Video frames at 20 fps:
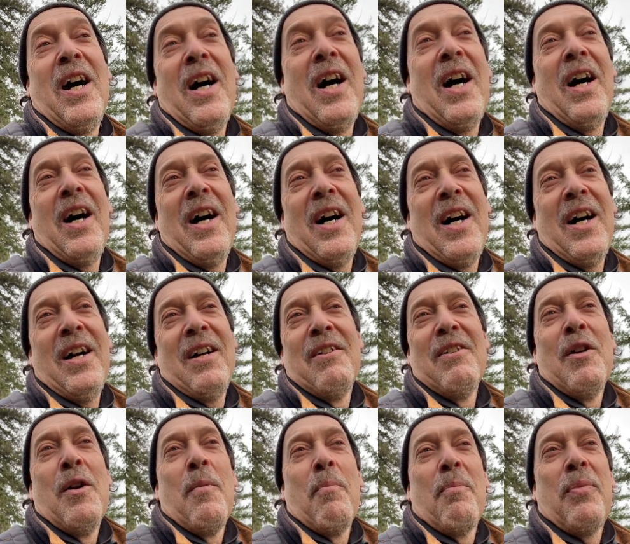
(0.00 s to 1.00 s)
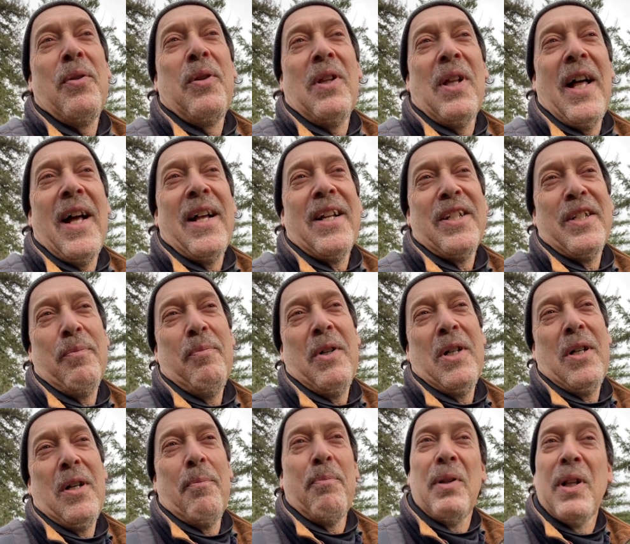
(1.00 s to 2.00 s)

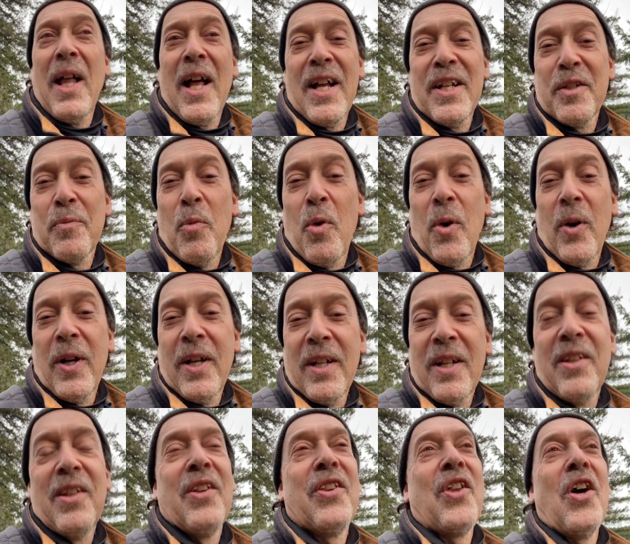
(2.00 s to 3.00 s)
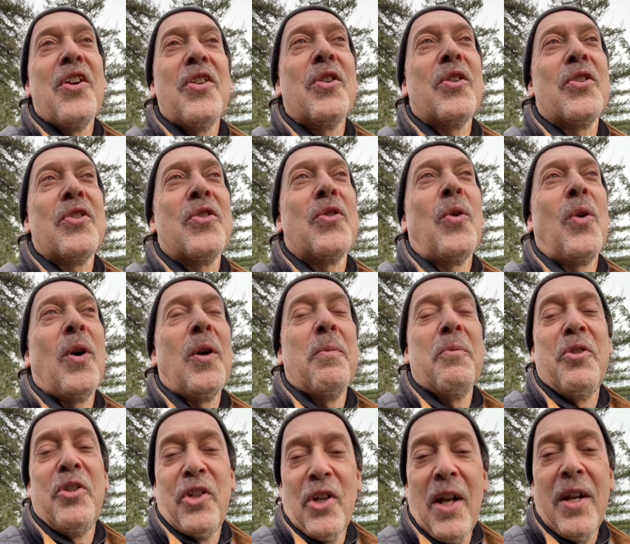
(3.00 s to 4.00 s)
plasmoid
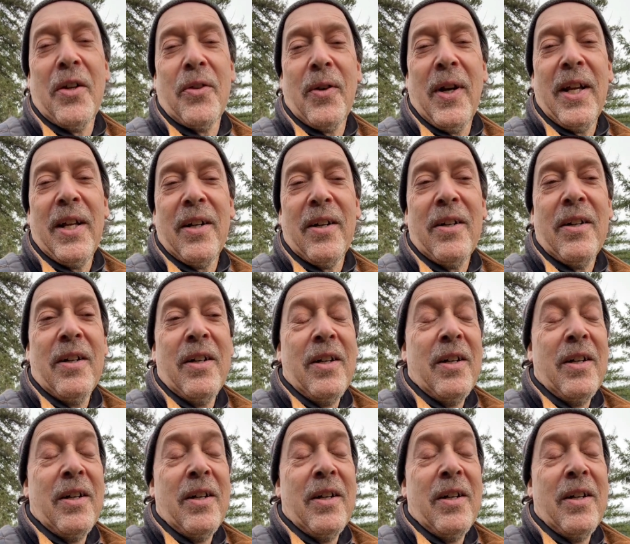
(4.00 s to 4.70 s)
thunderstorm generator